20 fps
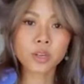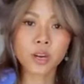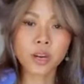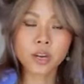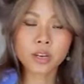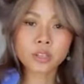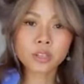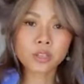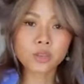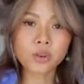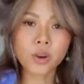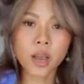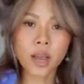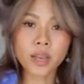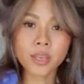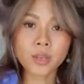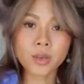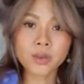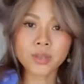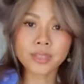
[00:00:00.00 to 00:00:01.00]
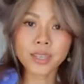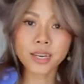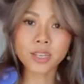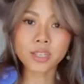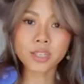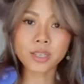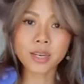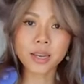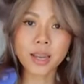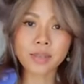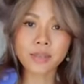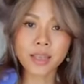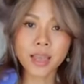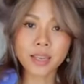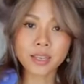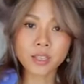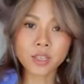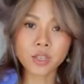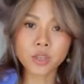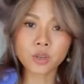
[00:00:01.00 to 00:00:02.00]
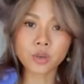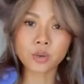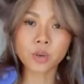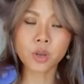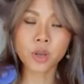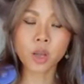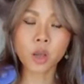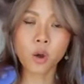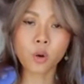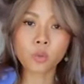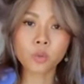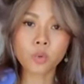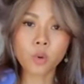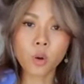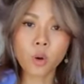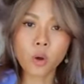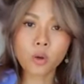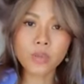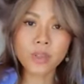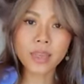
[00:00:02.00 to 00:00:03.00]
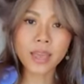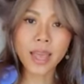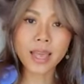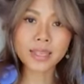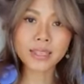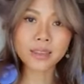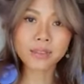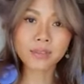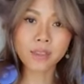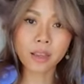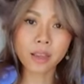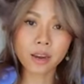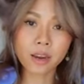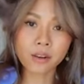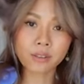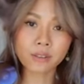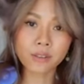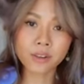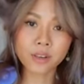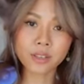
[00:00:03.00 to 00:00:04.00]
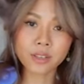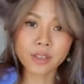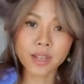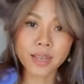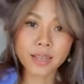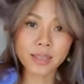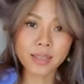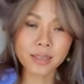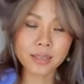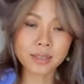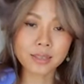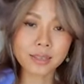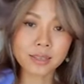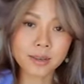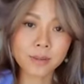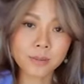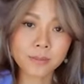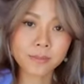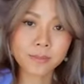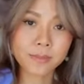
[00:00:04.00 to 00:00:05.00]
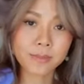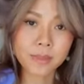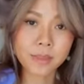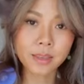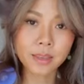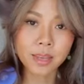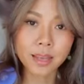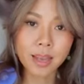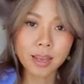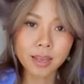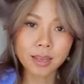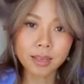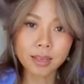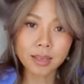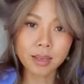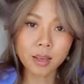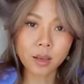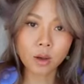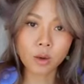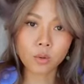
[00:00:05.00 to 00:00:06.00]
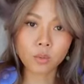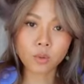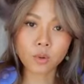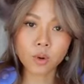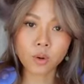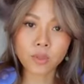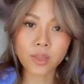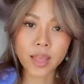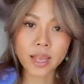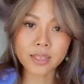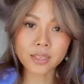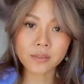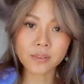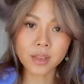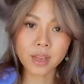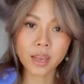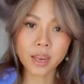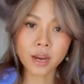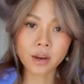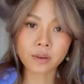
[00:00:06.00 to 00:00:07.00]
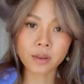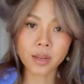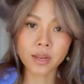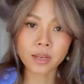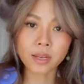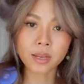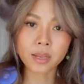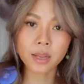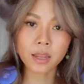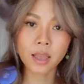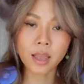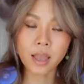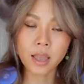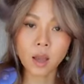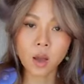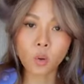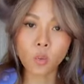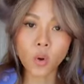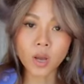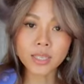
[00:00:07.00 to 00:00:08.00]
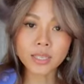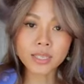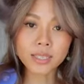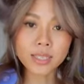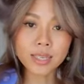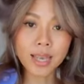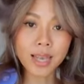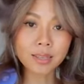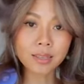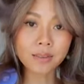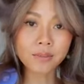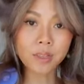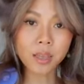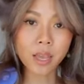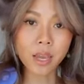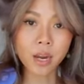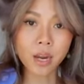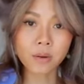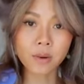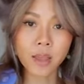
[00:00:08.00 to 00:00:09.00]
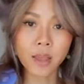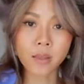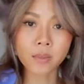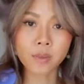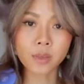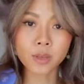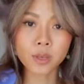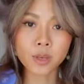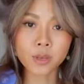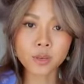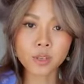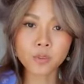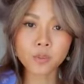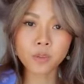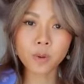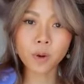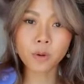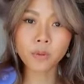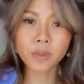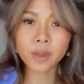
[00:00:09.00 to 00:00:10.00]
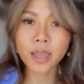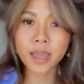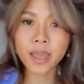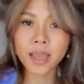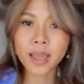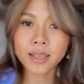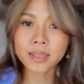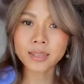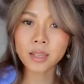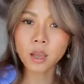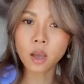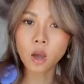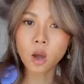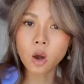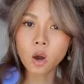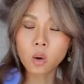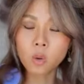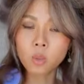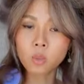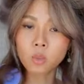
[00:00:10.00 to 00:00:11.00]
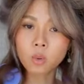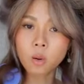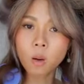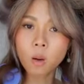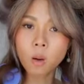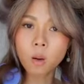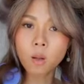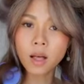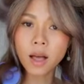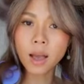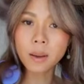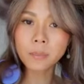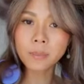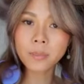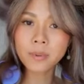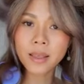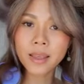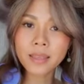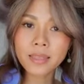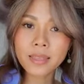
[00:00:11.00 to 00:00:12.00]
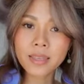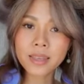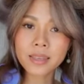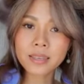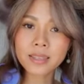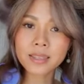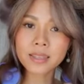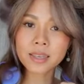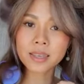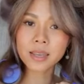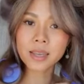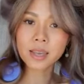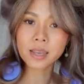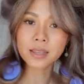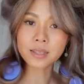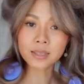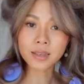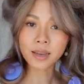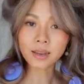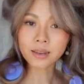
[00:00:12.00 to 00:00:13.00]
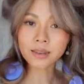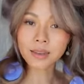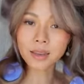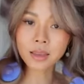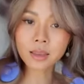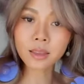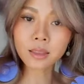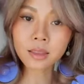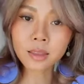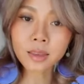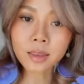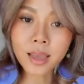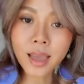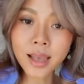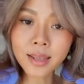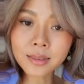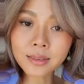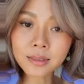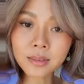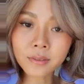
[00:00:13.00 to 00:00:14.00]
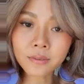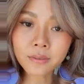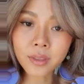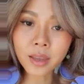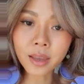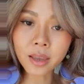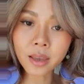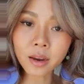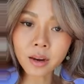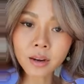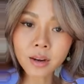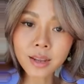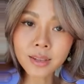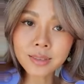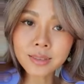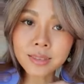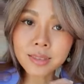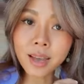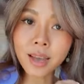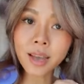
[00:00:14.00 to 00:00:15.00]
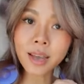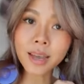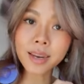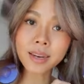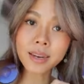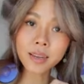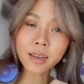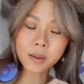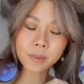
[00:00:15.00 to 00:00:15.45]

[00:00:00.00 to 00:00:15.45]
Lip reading: hair is dry, you section it and then you roll the ends of the hair first like this. Okay, roll the ends of the hair in. Once the ends of the hair in, use both hands, roll up like this, tucking the ends of the hair inside,